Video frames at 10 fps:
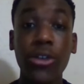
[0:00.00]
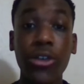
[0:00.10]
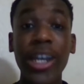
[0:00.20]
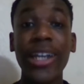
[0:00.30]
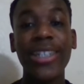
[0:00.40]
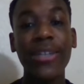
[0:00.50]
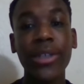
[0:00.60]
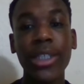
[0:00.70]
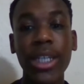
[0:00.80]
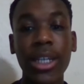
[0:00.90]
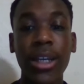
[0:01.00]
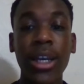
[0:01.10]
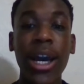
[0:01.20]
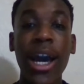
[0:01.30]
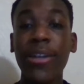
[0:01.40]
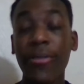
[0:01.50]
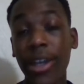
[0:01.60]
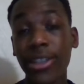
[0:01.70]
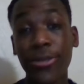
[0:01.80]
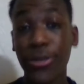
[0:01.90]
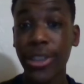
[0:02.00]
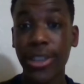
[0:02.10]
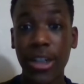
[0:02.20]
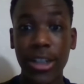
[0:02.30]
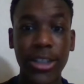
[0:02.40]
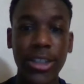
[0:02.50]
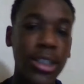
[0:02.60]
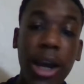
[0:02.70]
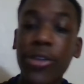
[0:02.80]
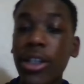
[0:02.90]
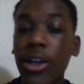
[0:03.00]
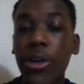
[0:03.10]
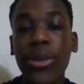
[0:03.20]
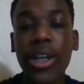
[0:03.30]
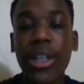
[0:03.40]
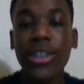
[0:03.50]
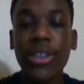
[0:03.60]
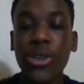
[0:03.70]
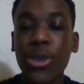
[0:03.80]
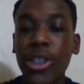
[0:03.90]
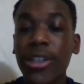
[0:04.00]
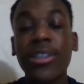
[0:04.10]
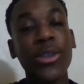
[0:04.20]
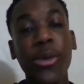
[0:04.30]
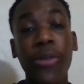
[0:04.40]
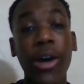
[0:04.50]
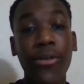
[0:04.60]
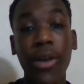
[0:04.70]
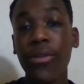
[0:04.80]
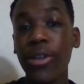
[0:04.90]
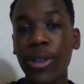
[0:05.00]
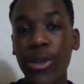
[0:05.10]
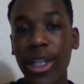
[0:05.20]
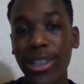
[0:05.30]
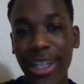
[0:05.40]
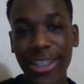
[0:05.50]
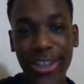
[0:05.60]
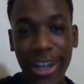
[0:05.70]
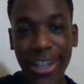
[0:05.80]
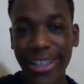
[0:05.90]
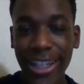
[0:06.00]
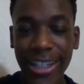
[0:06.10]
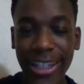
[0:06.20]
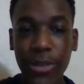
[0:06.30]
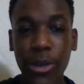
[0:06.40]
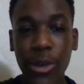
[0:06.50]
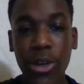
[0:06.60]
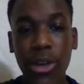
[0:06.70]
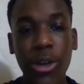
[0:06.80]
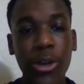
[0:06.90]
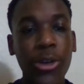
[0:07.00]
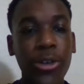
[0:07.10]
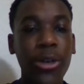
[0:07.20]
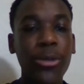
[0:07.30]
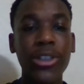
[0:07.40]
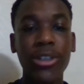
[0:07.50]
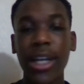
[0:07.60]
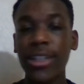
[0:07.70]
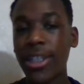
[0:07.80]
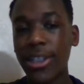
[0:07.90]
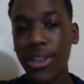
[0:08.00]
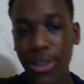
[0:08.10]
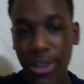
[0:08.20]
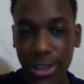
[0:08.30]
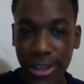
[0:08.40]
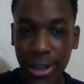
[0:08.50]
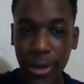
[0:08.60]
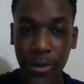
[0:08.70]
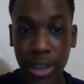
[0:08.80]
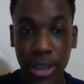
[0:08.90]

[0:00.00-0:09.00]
creativity, and effective research. I really hope you guys enjoy. So without further ado, let's get straight into the interview. Laura, would you like to introduce yourself?